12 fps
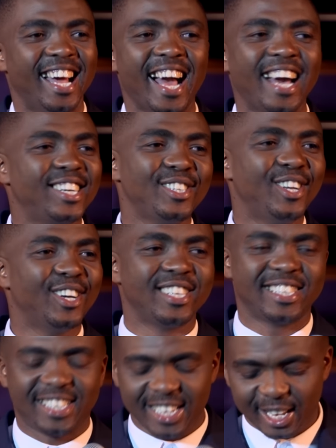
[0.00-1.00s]
I don't know
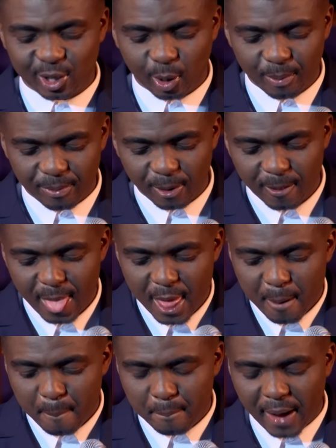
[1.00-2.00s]
the DA top four.
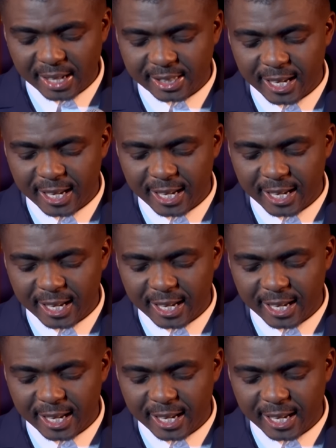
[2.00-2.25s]
But